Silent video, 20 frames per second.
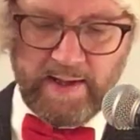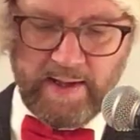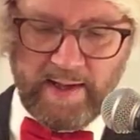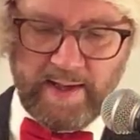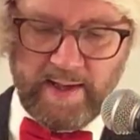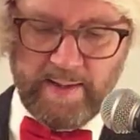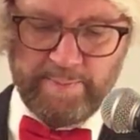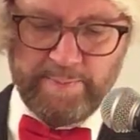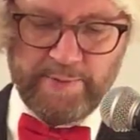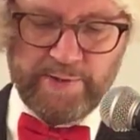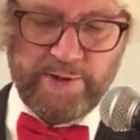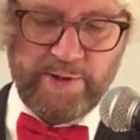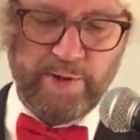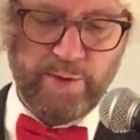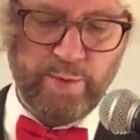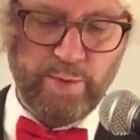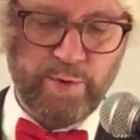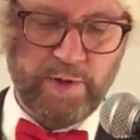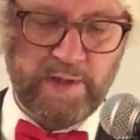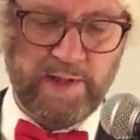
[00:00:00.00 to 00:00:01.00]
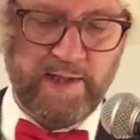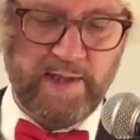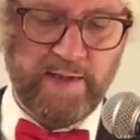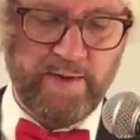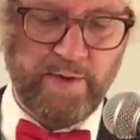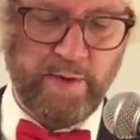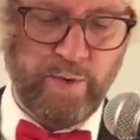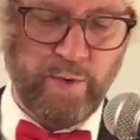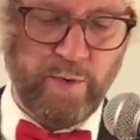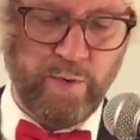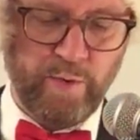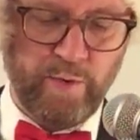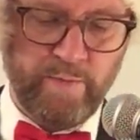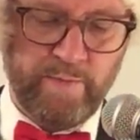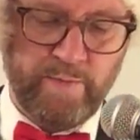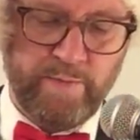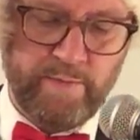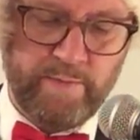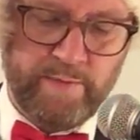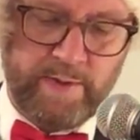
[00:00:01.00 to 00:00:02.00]
Absolutely no
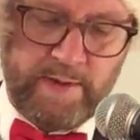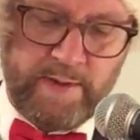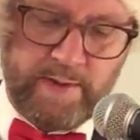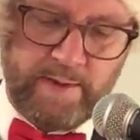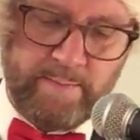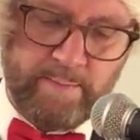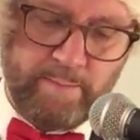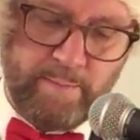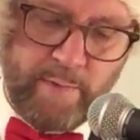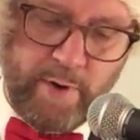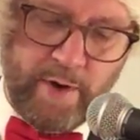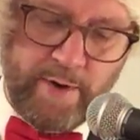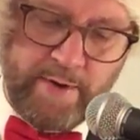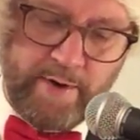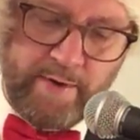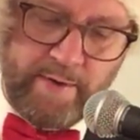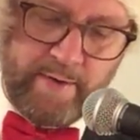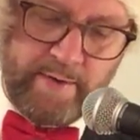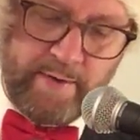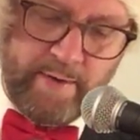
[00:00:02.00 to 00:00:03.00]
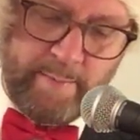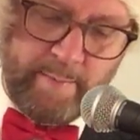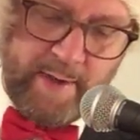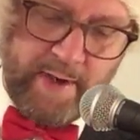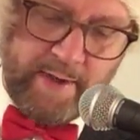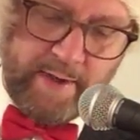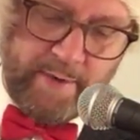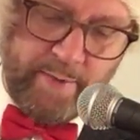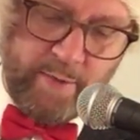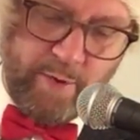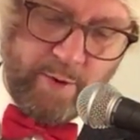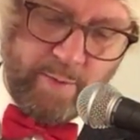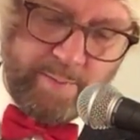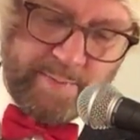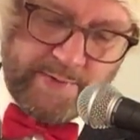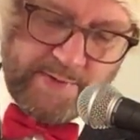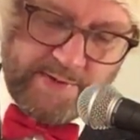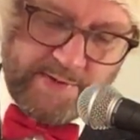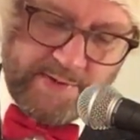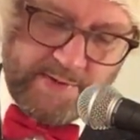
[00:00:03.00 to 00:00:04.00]
modern American
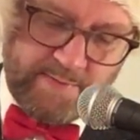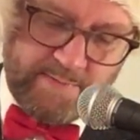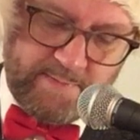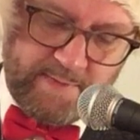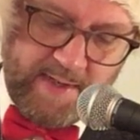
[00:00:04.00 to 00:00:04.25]
hops